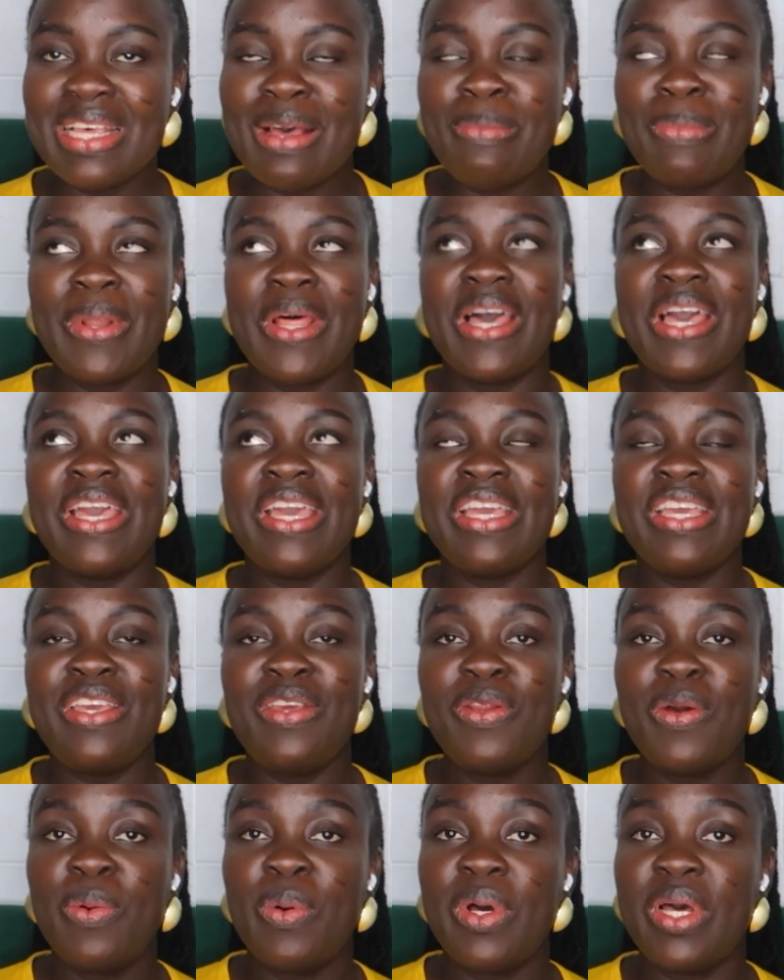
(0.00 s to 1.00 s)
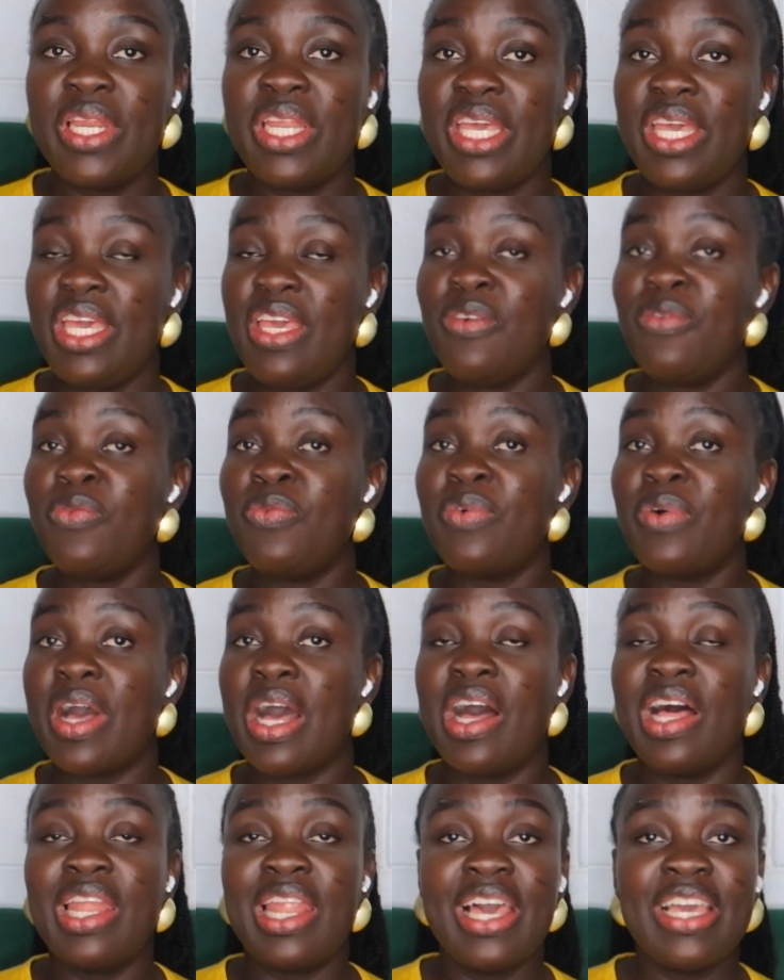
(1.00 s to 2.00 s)
I'm like, you know what, if
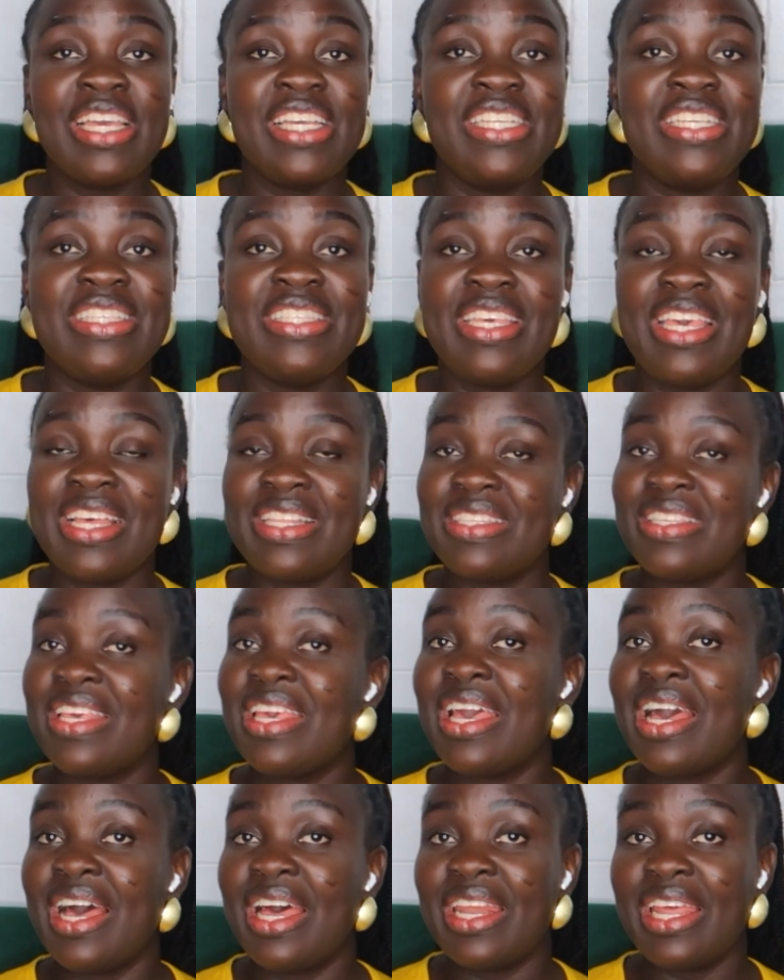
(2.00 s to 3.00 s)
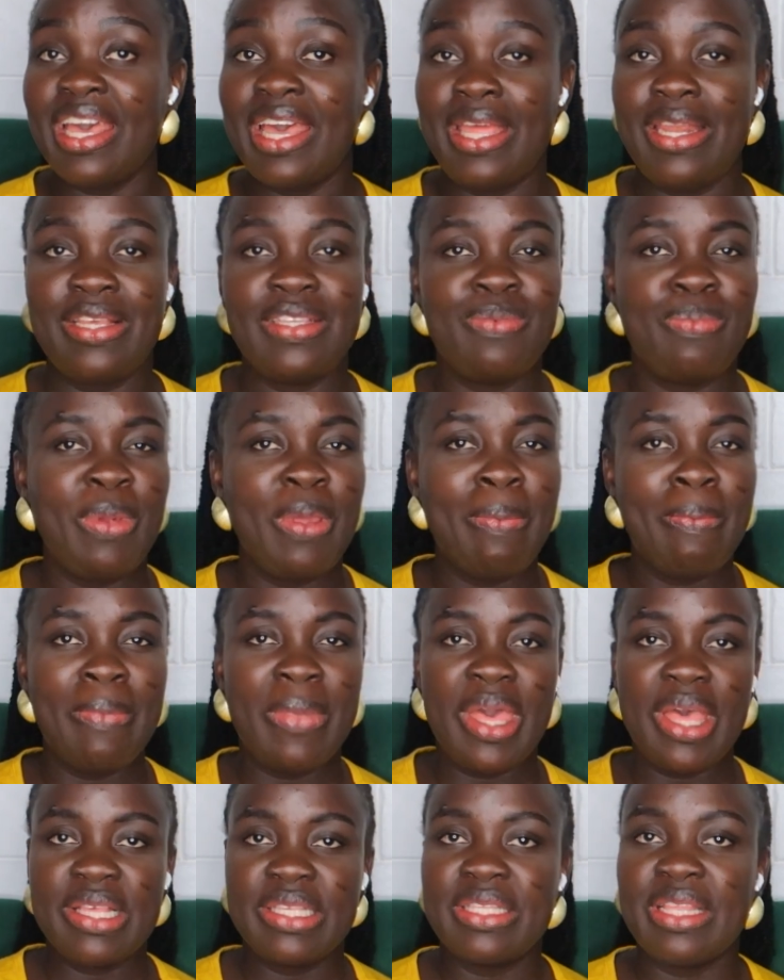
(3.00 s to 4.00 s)
our luggages get to Ghana and it's being
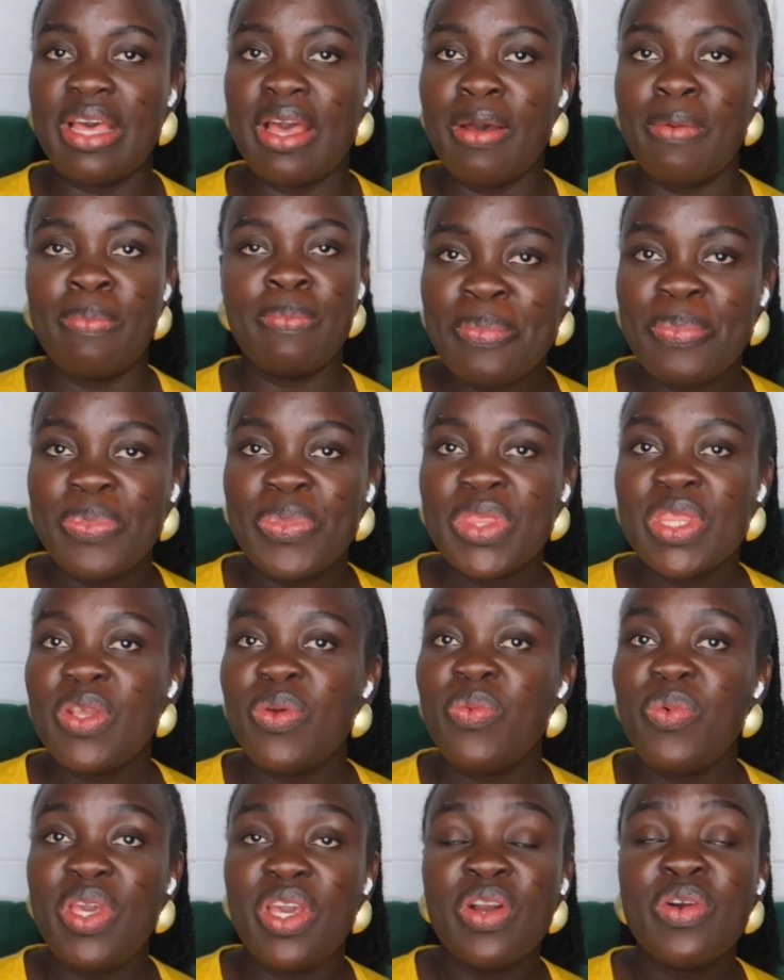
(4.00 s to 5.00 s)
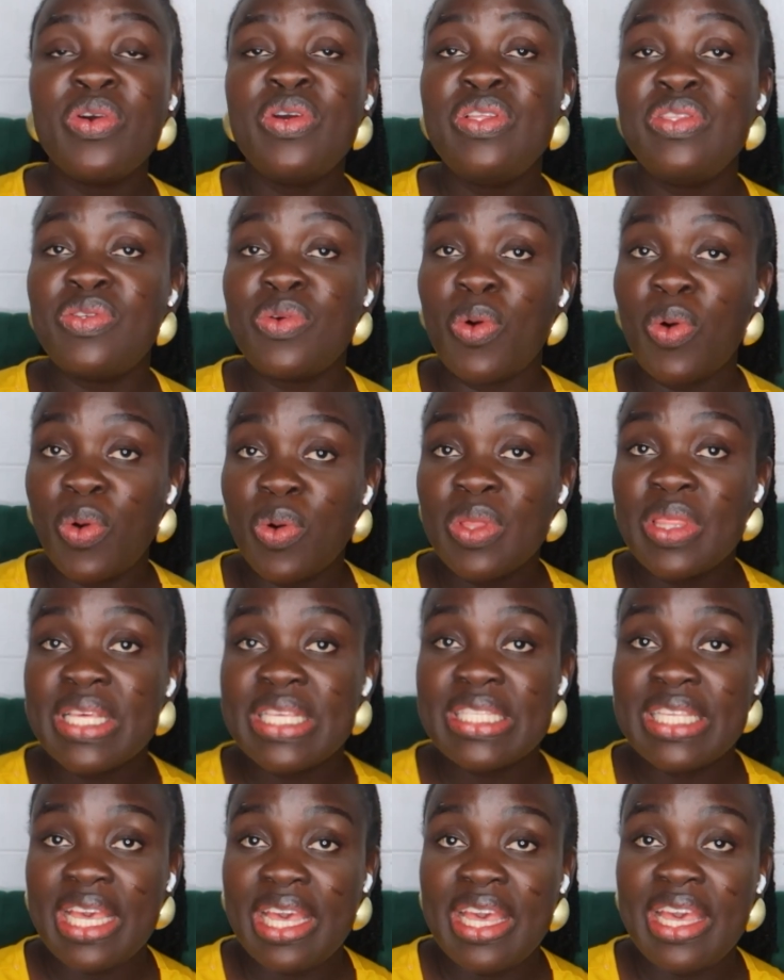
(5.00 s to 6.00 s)
messed up, we are going to hold
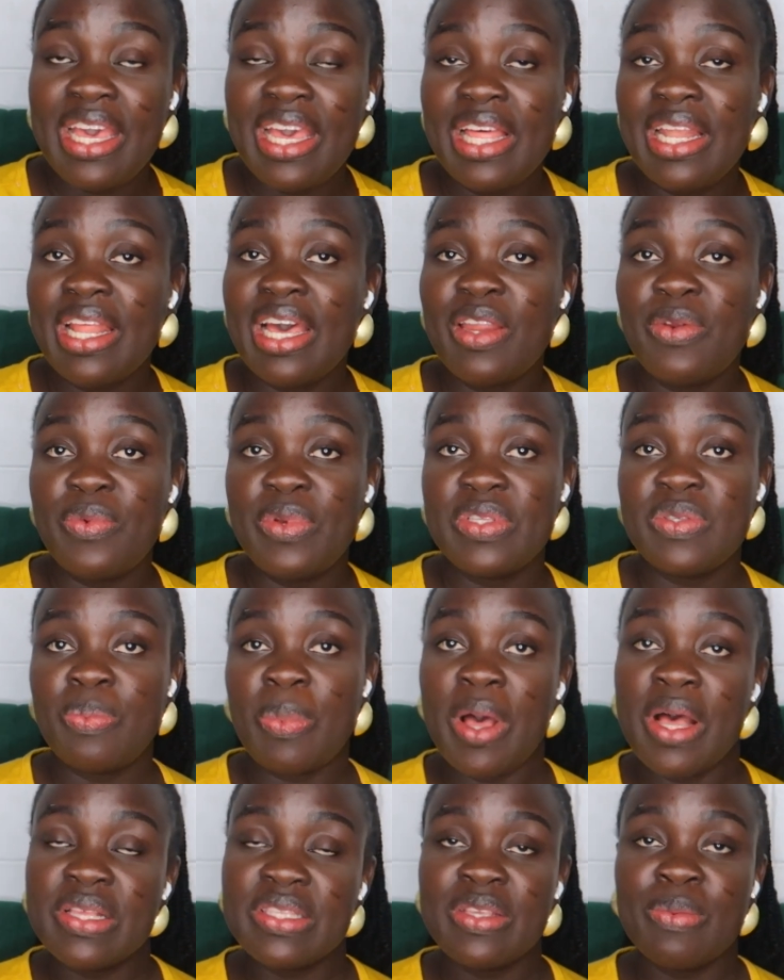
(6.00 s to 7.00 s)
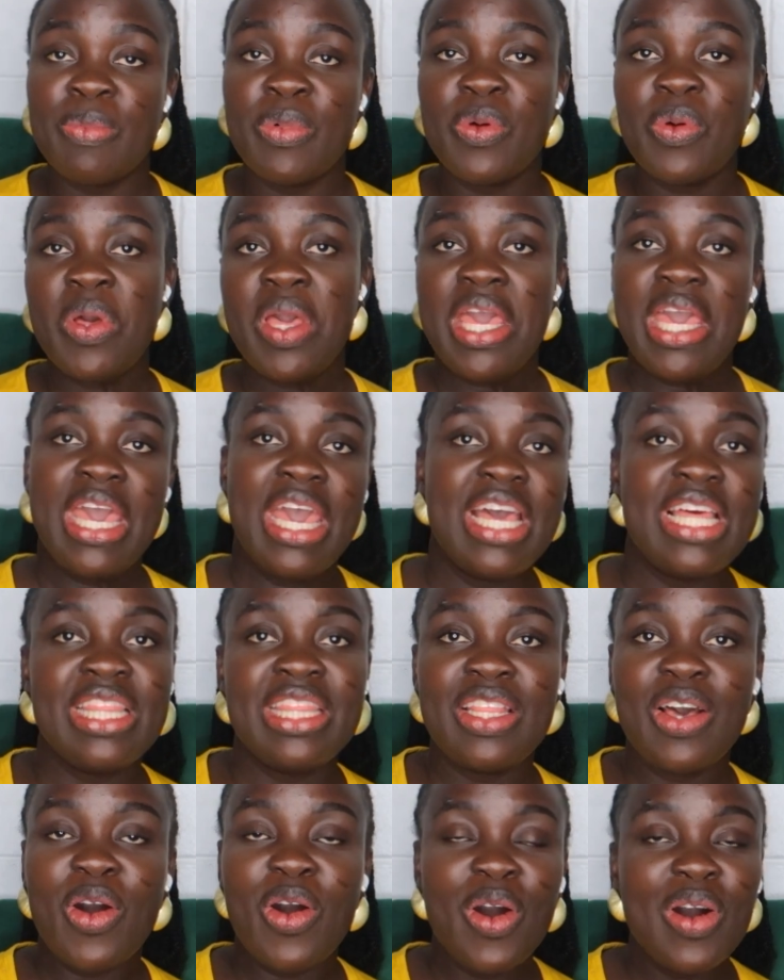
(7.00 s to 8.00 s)
this airline responsible.
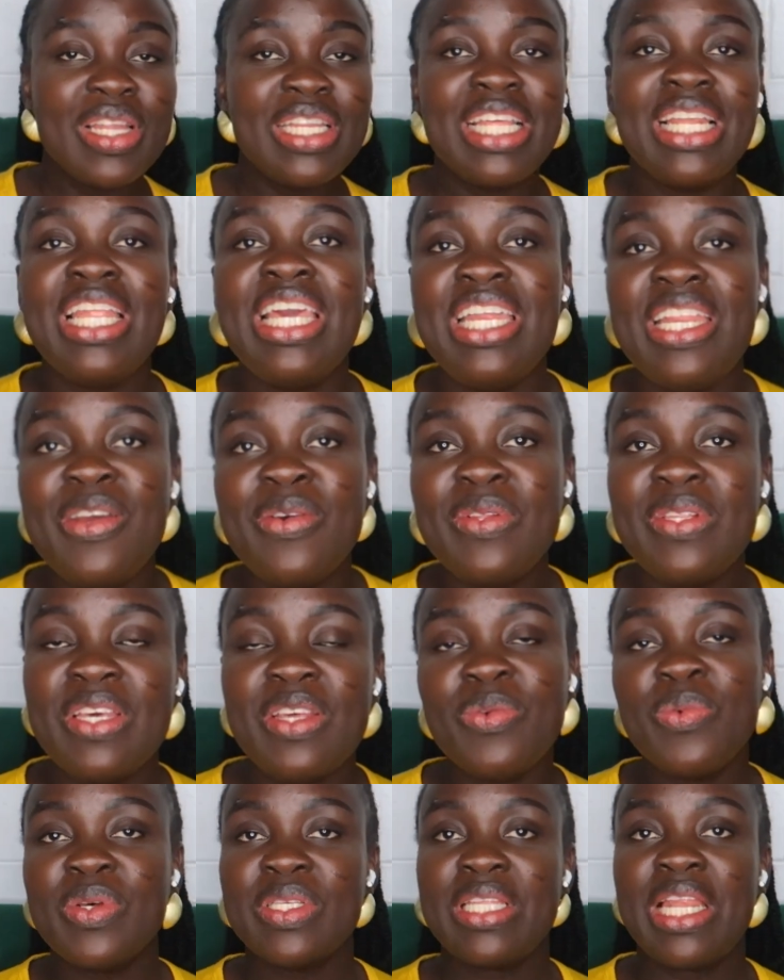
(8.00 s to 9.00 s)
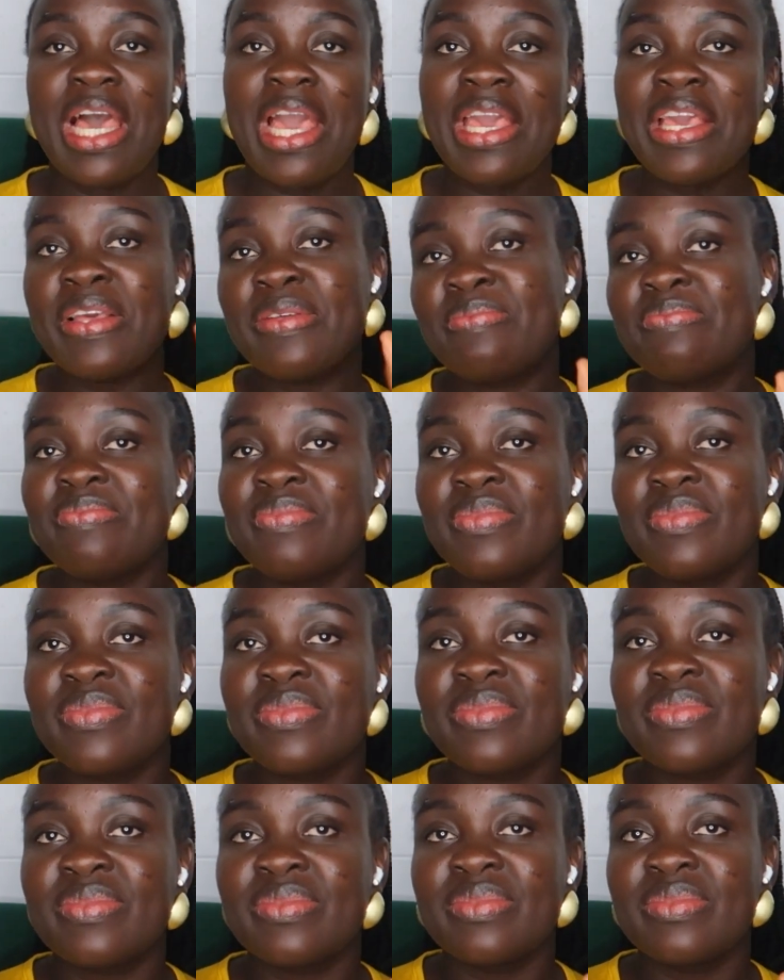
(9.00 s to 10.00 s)
And all the lady did was like,
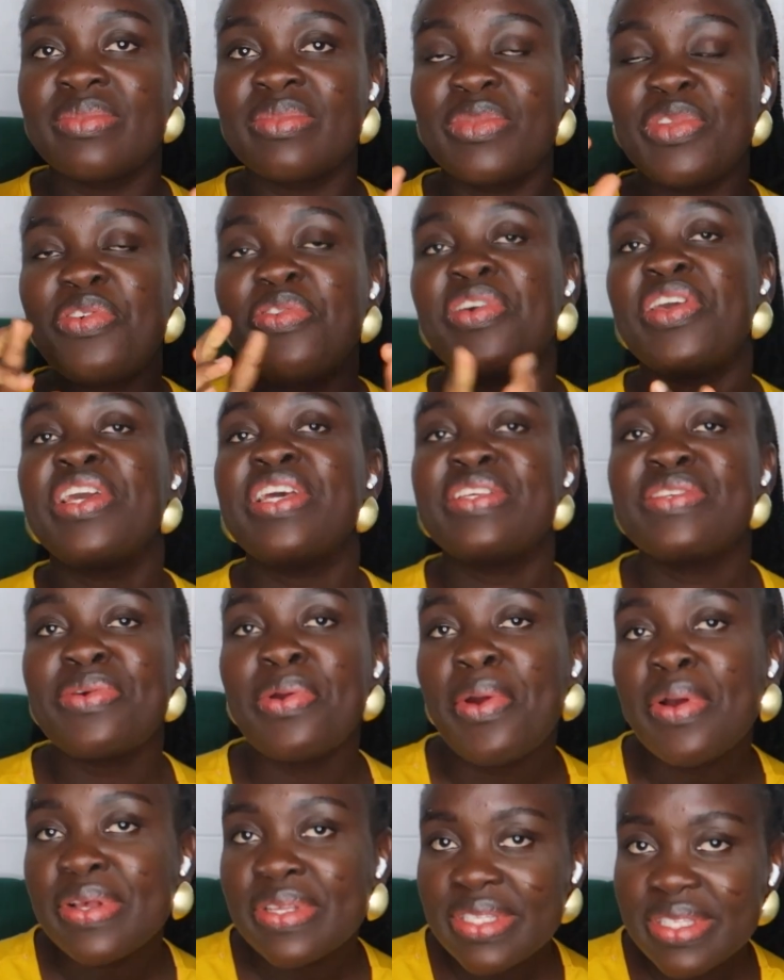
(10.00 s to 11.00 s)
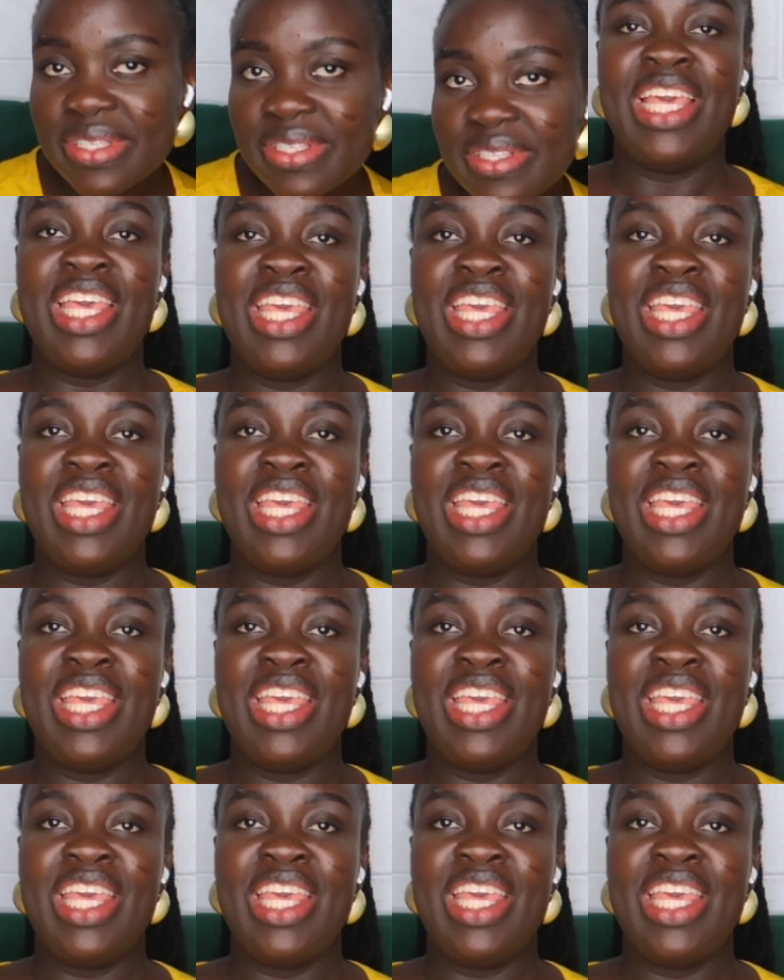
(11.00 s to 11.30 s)
fingers crossed.